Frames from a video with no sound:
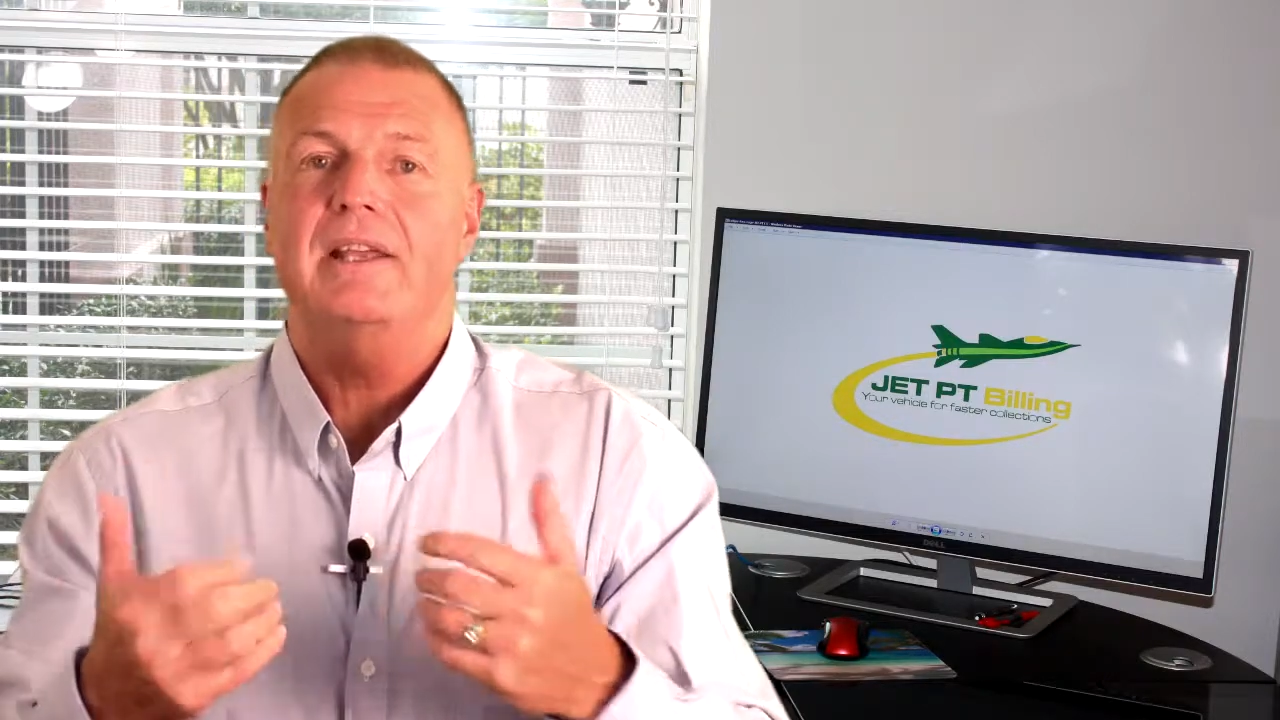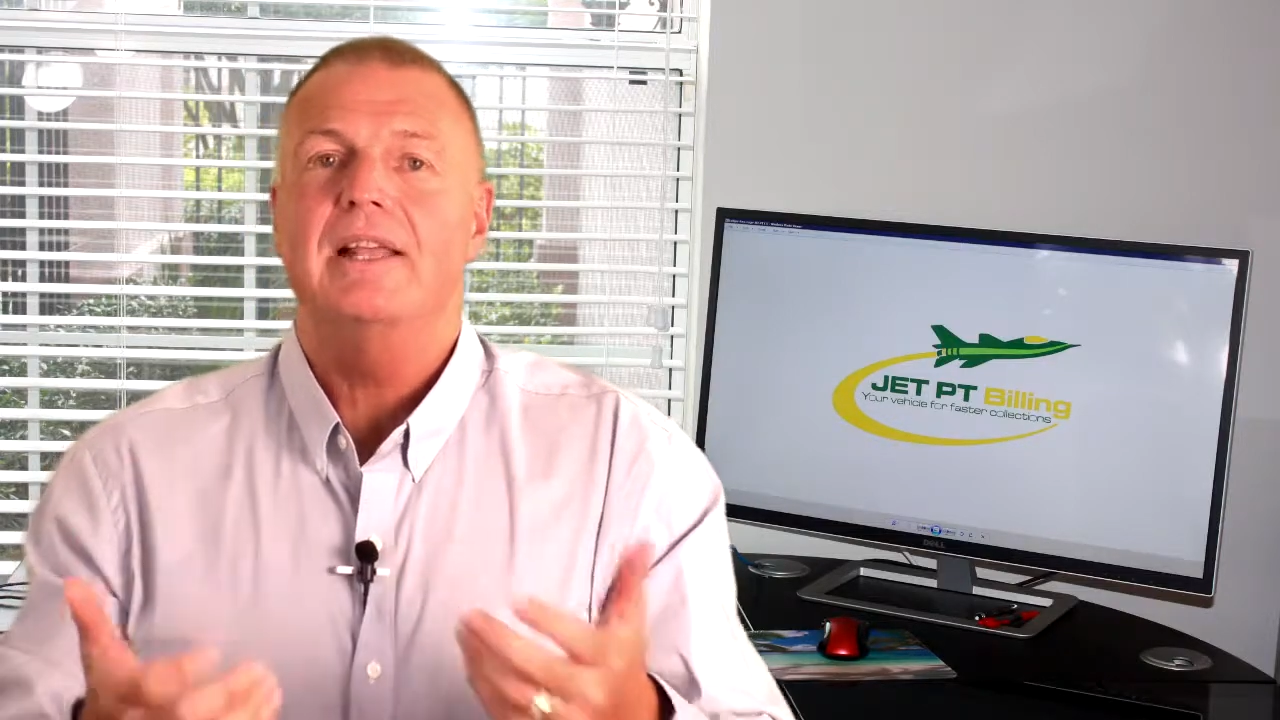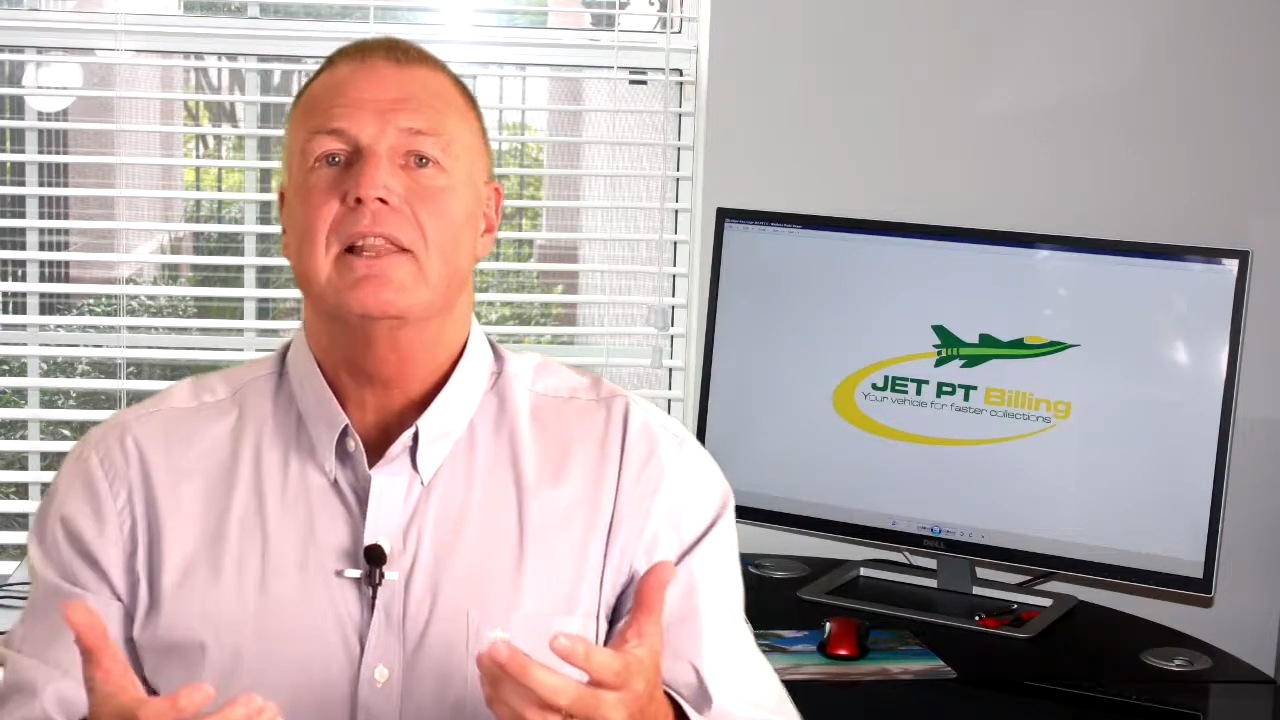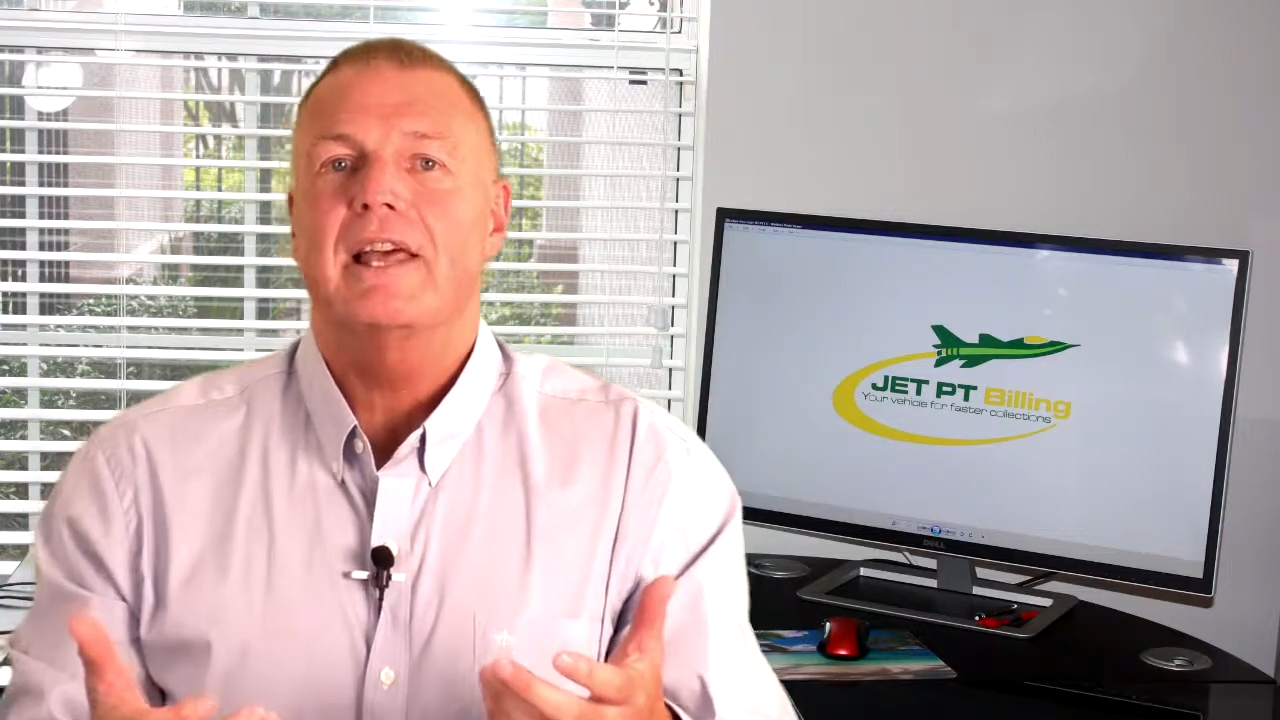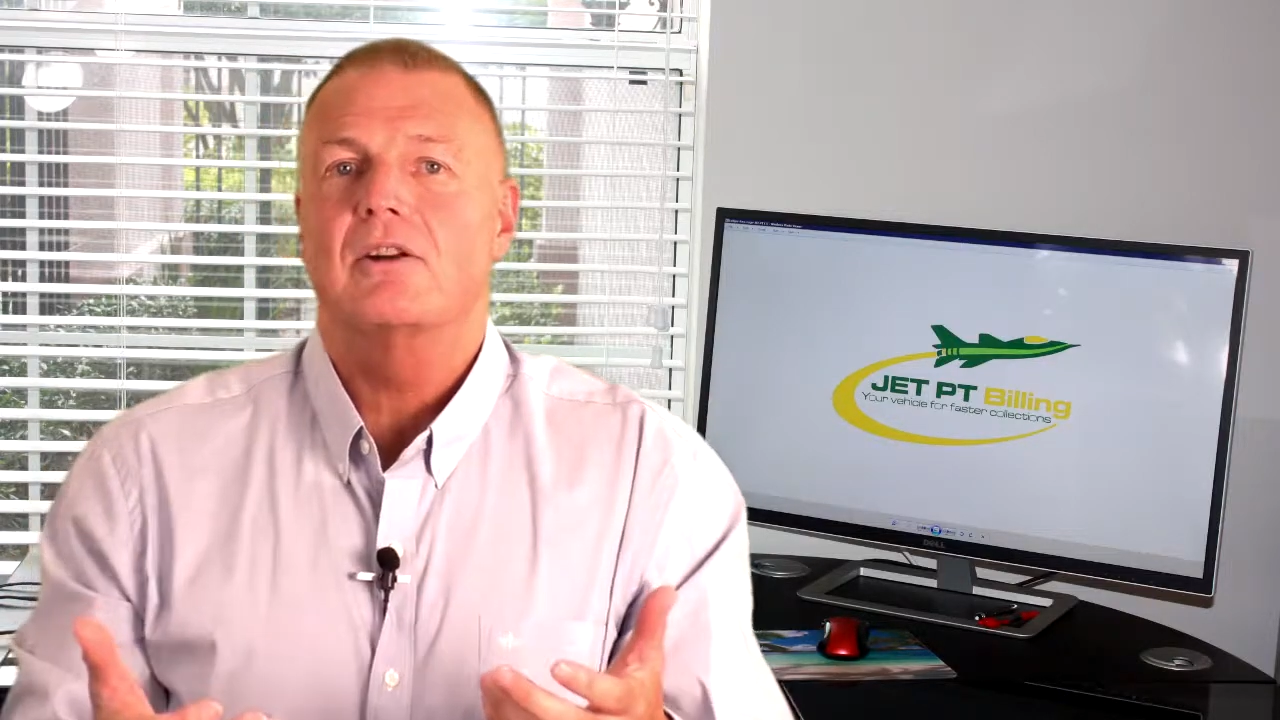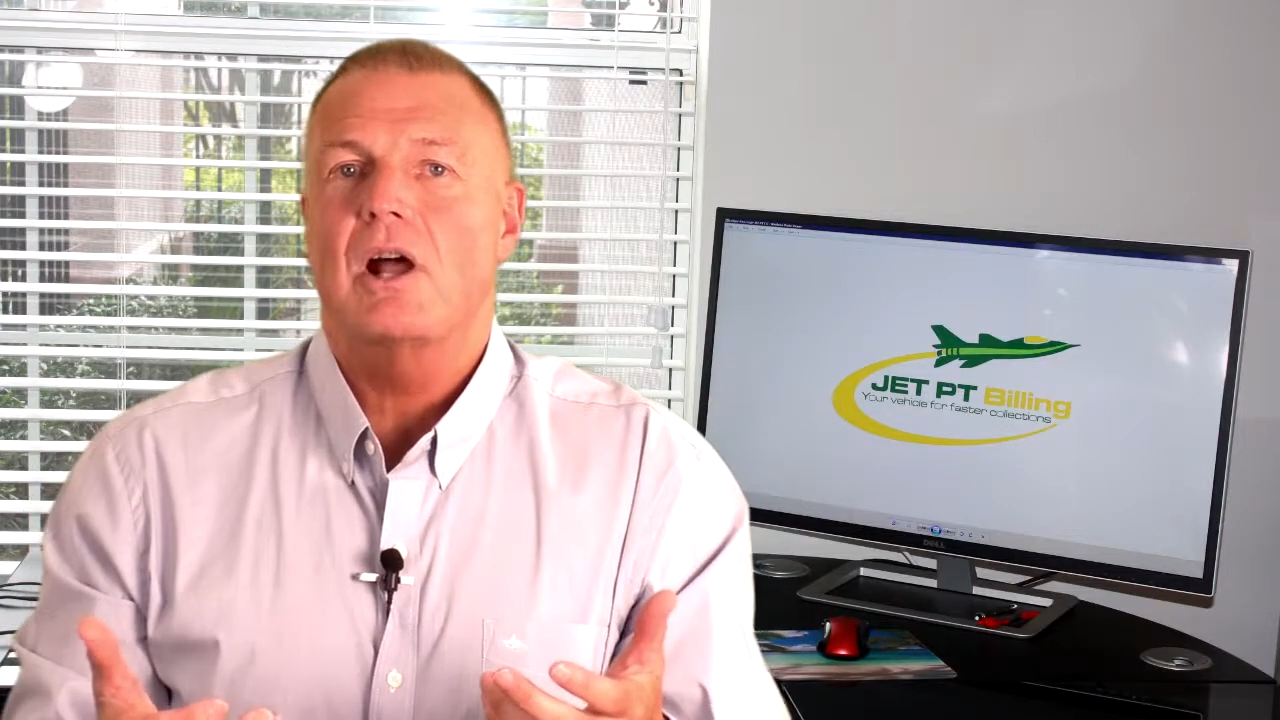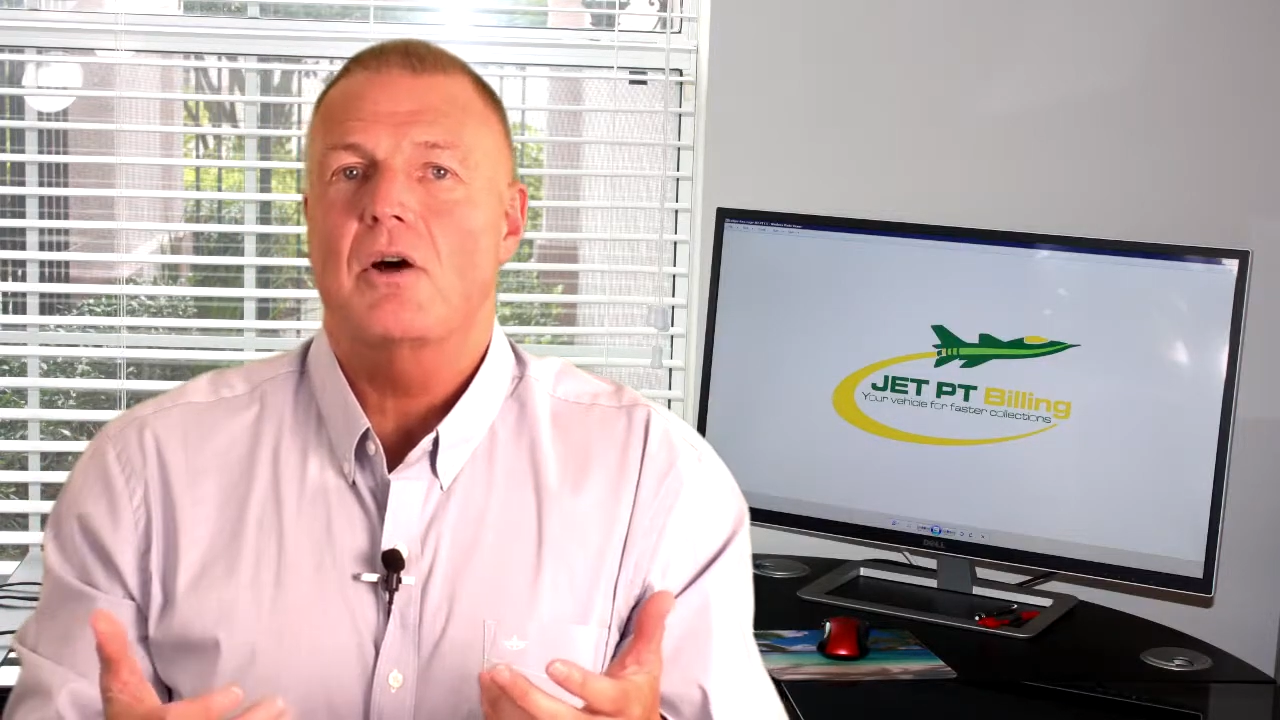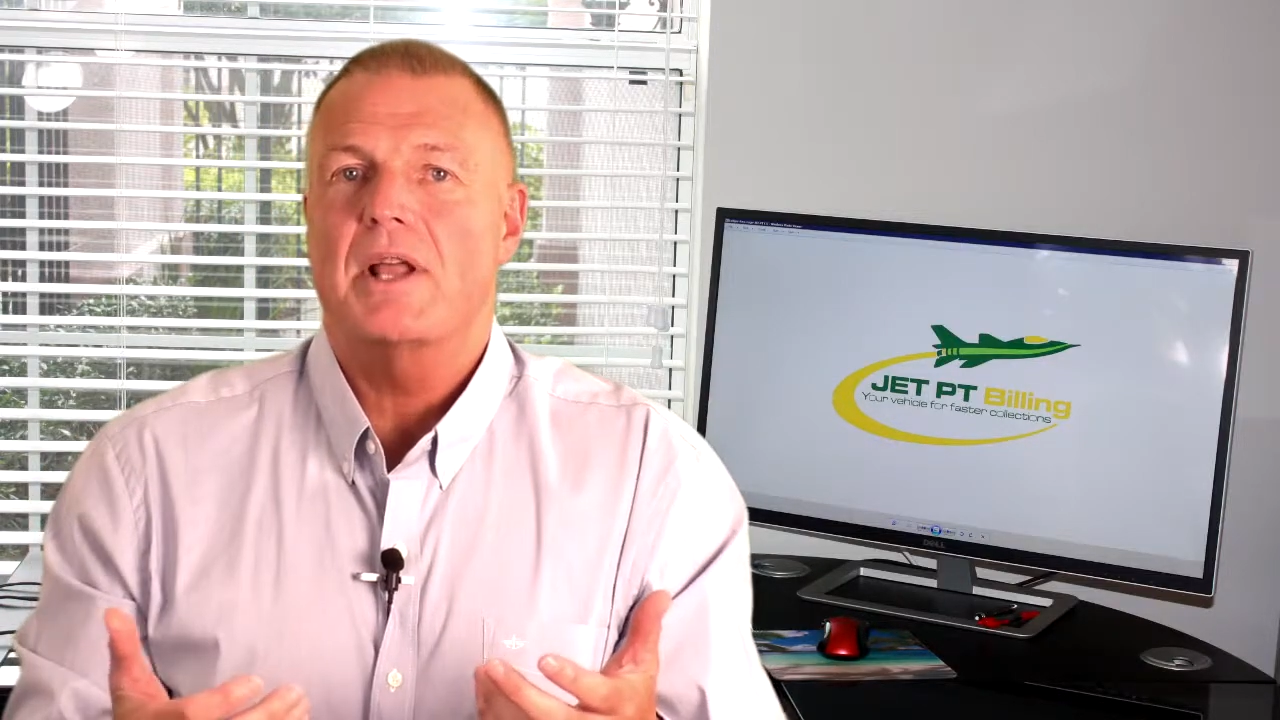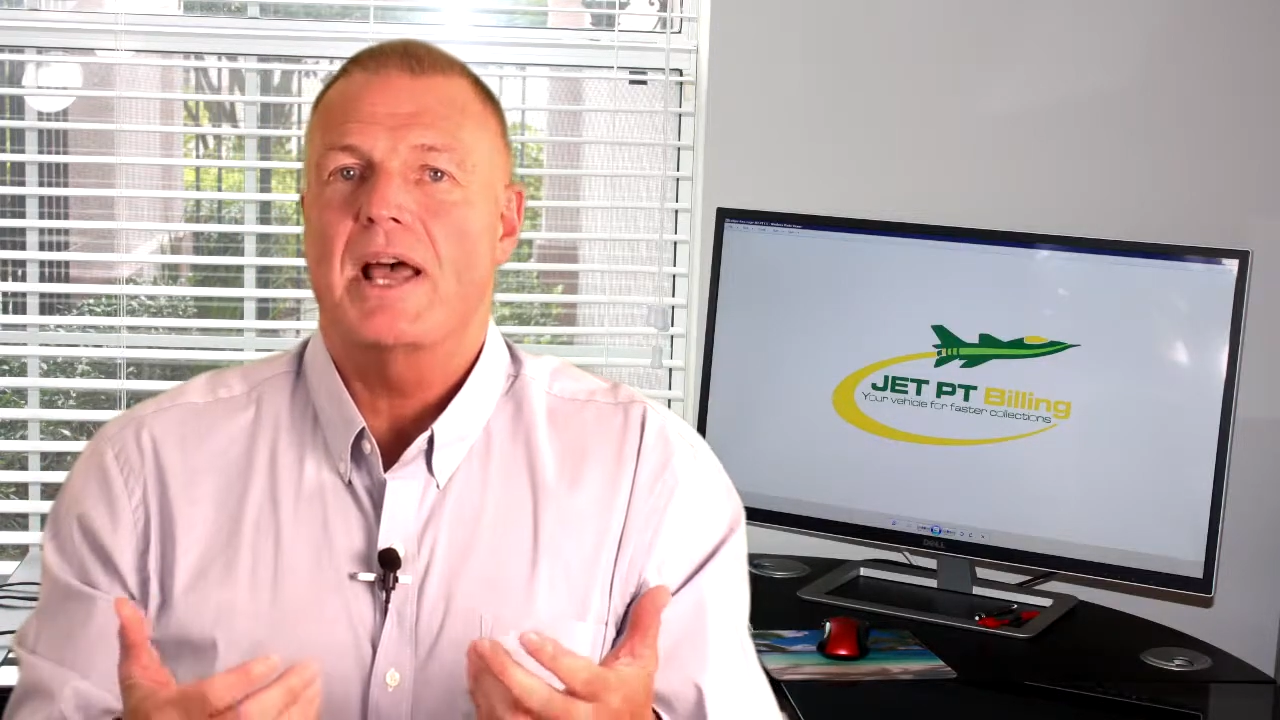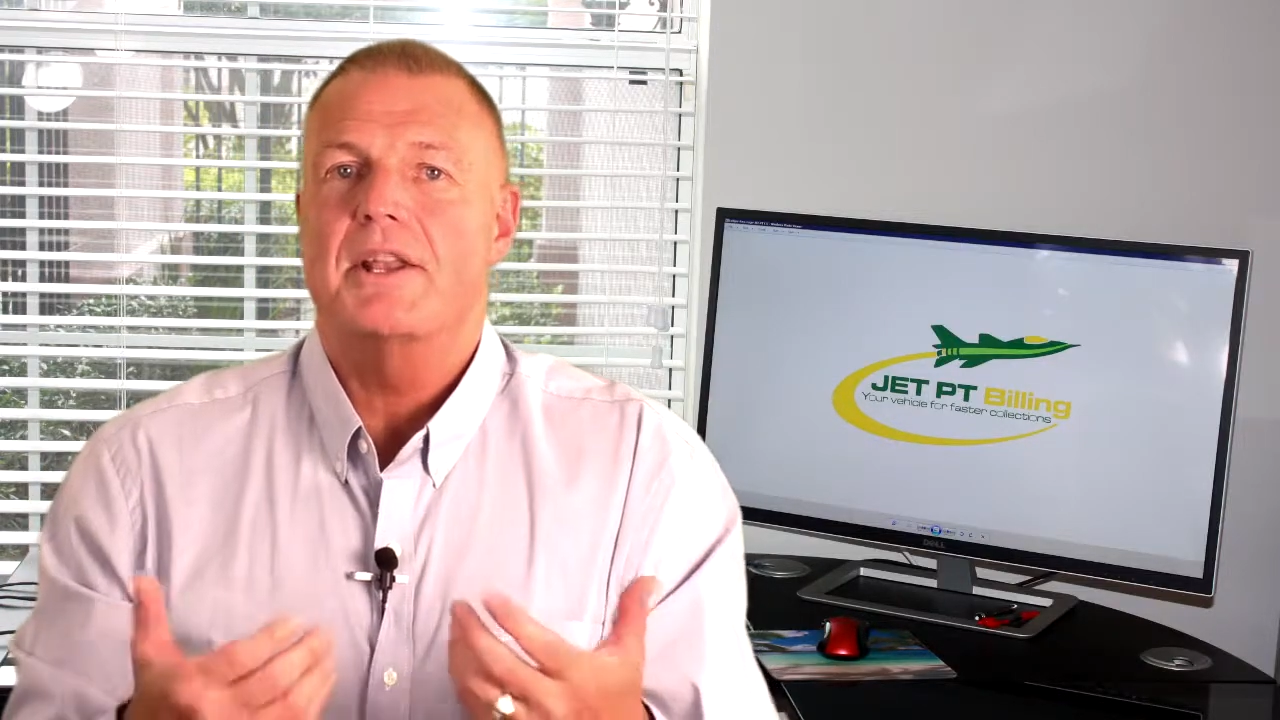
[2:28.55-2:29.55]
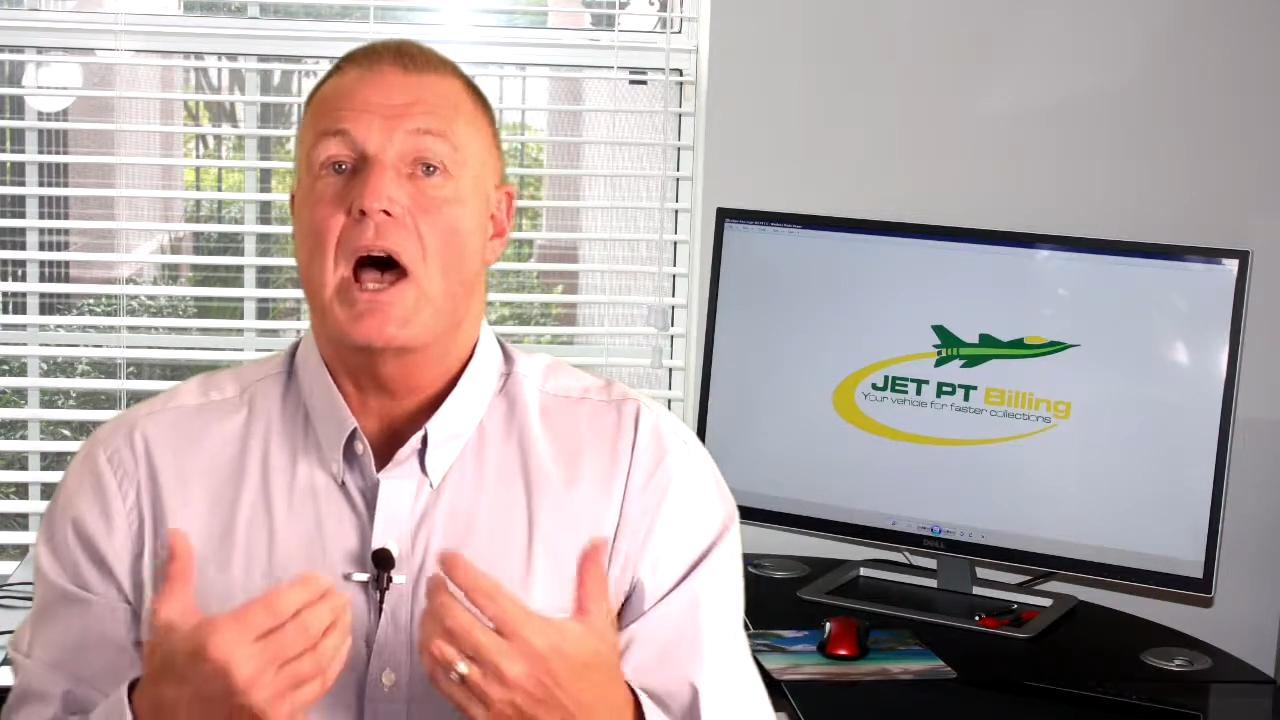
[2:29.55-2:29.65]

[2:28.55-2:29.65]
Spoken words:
a letter out on